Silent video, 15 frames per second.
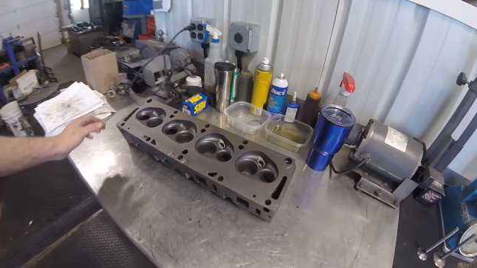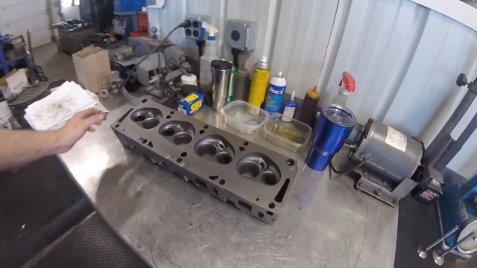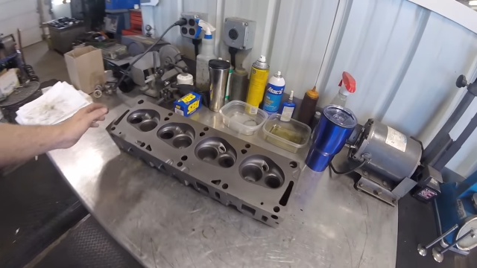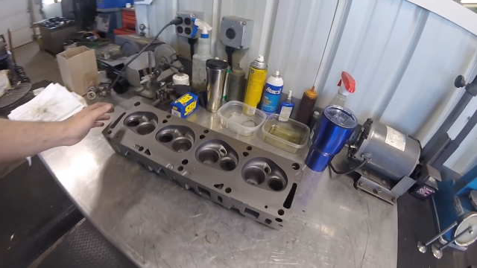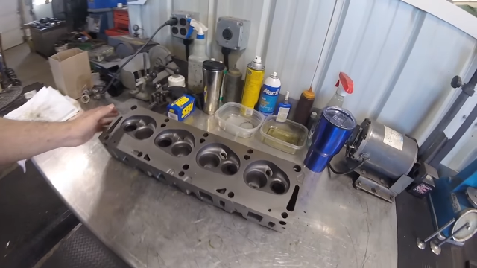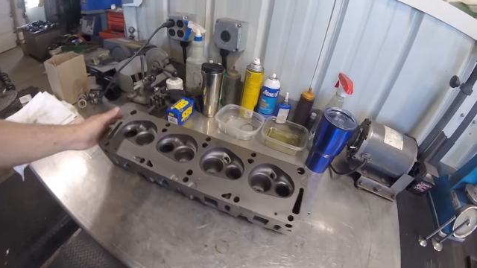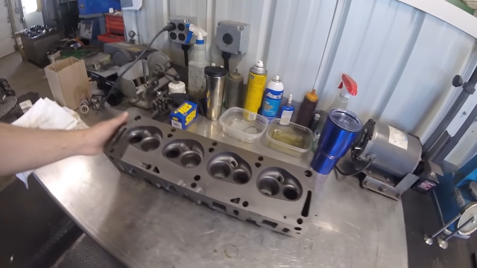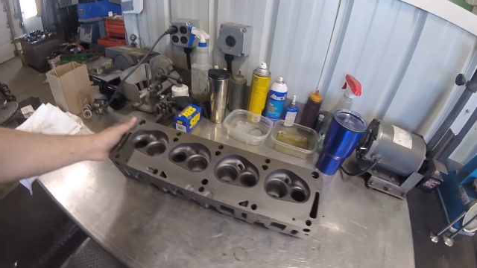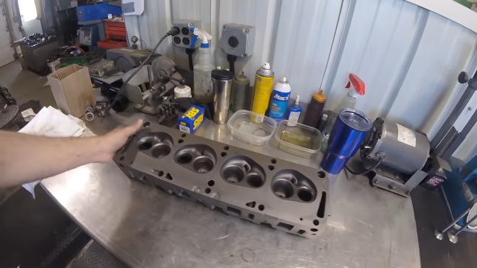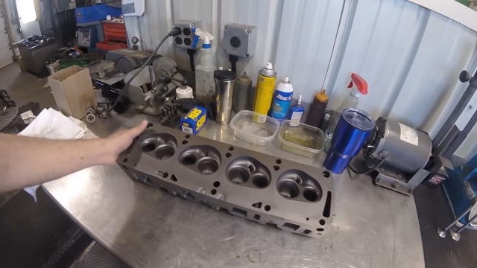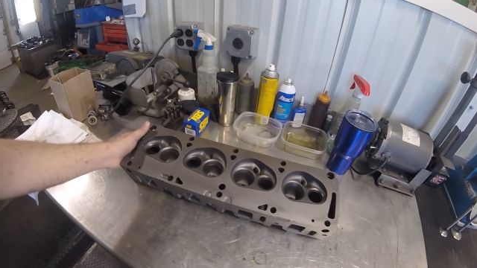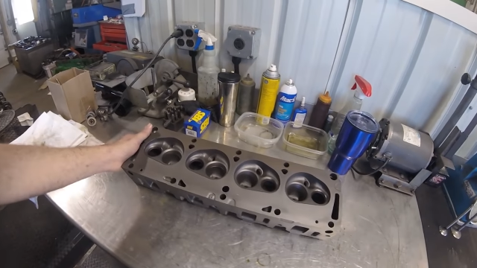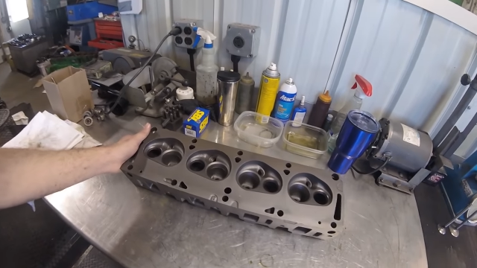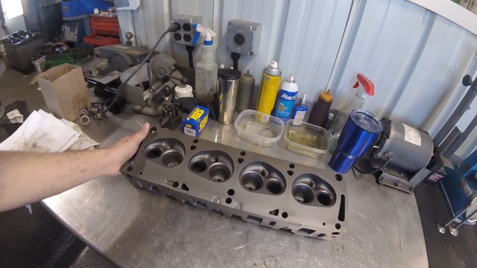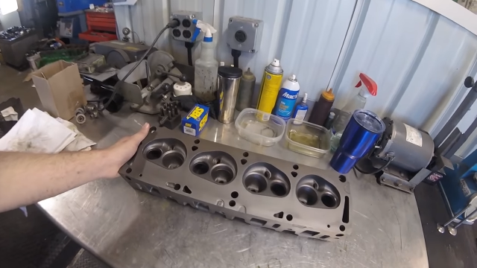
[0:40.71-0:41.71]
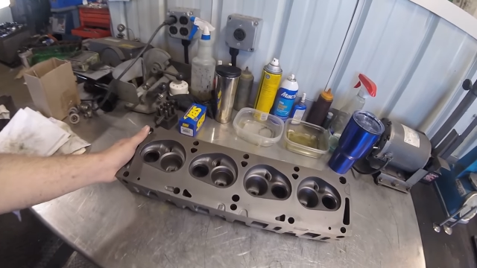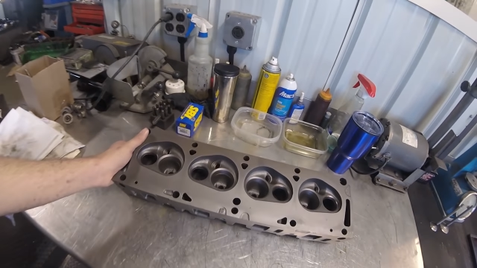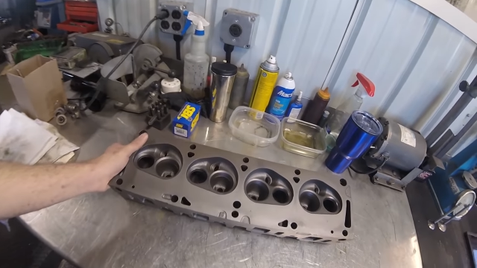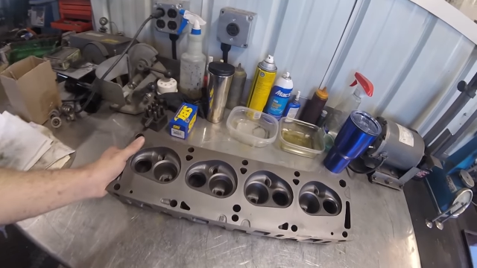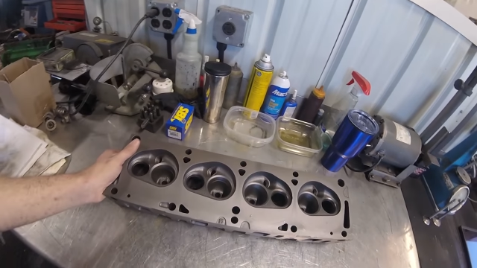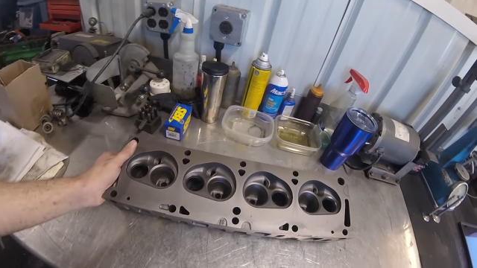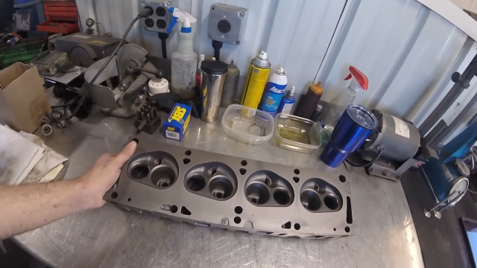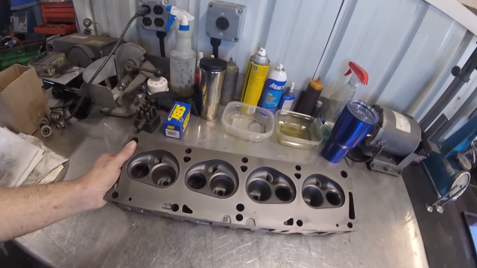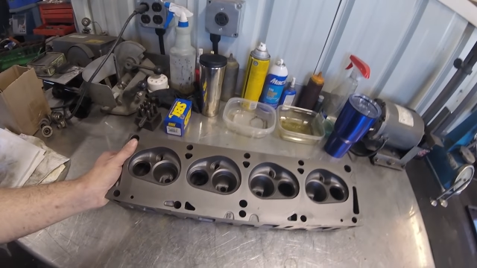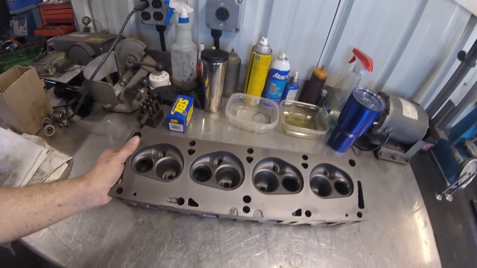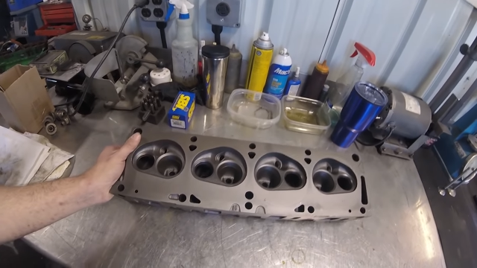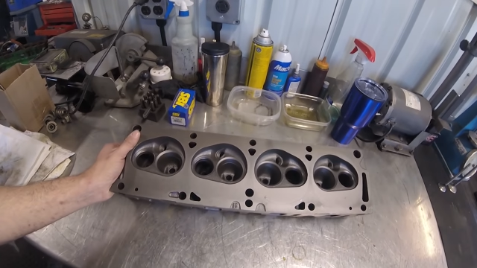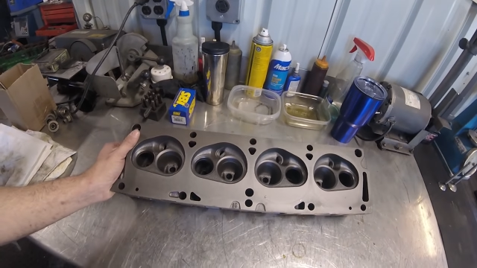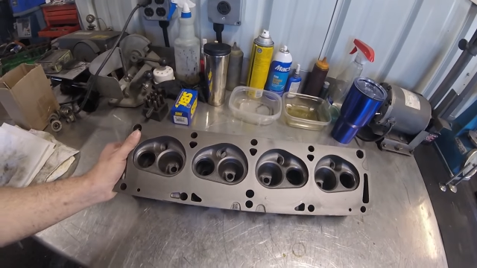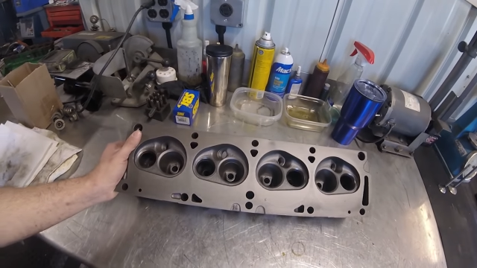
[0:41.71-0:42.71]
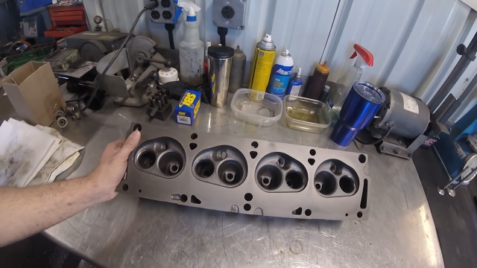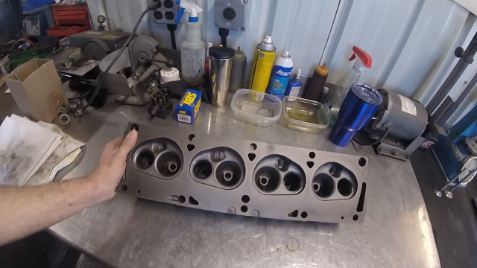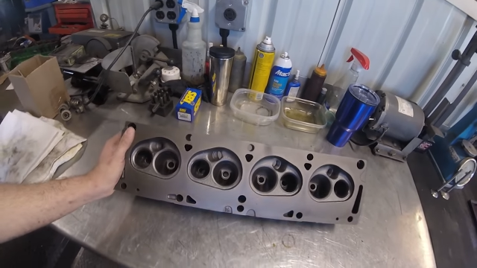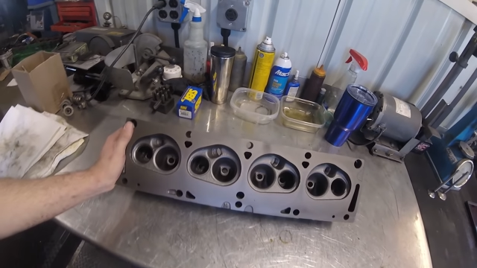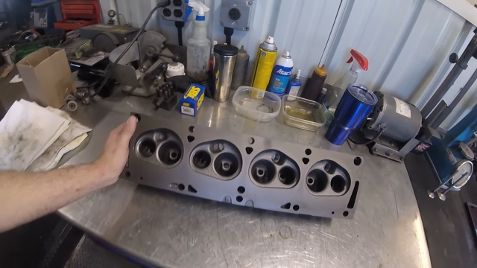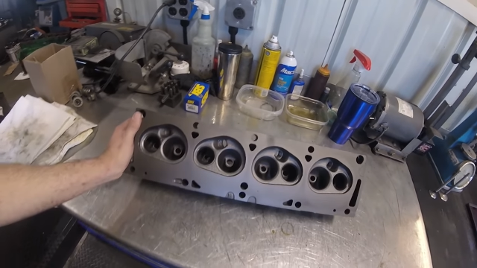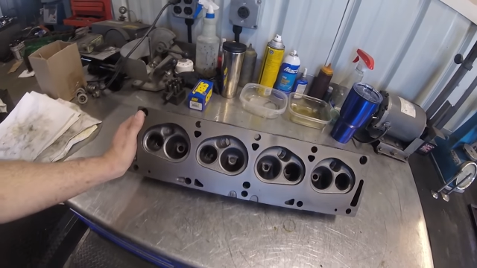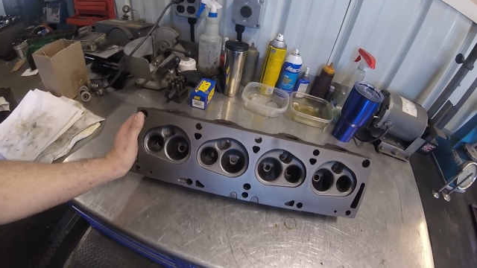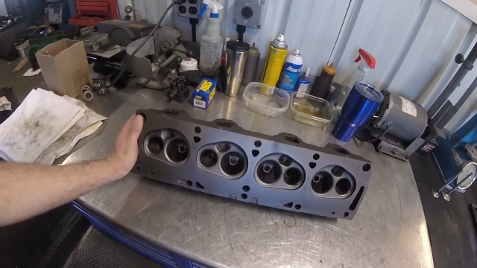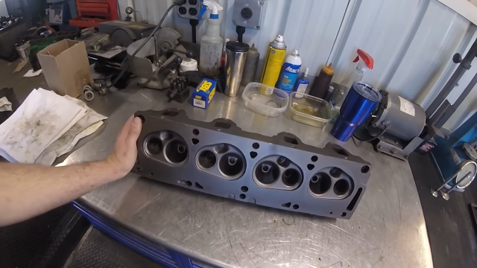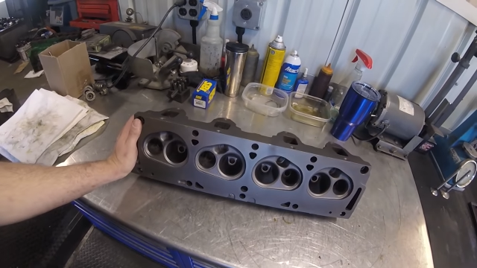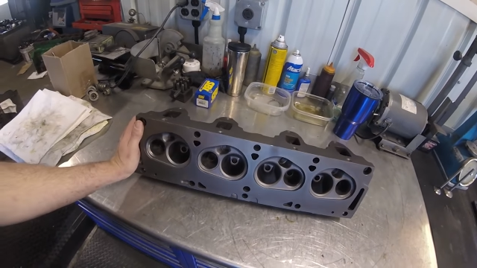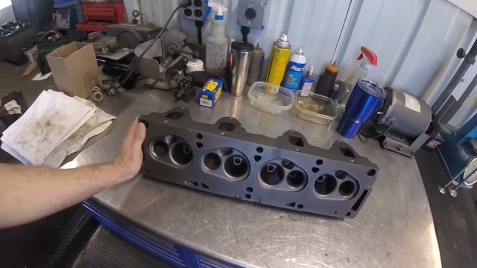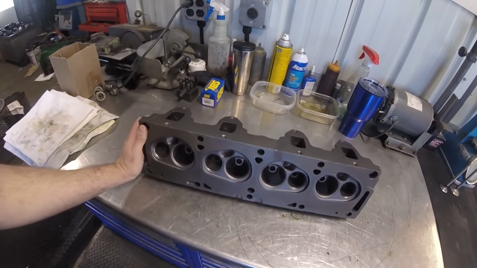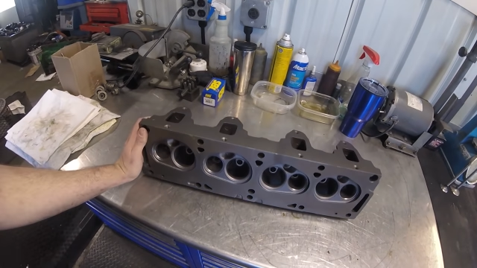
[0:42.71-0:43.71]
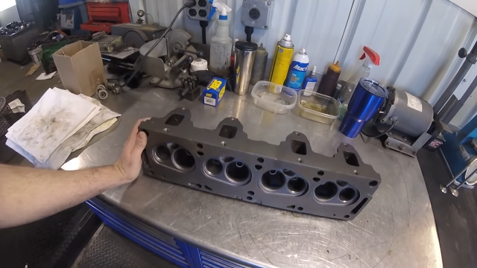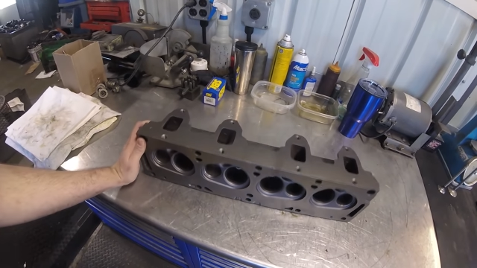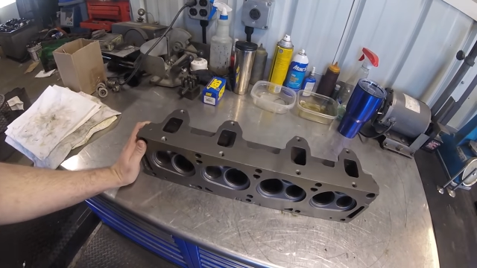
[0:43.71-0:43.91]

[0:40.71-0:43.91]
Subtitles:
Nobody's mouth can be seen.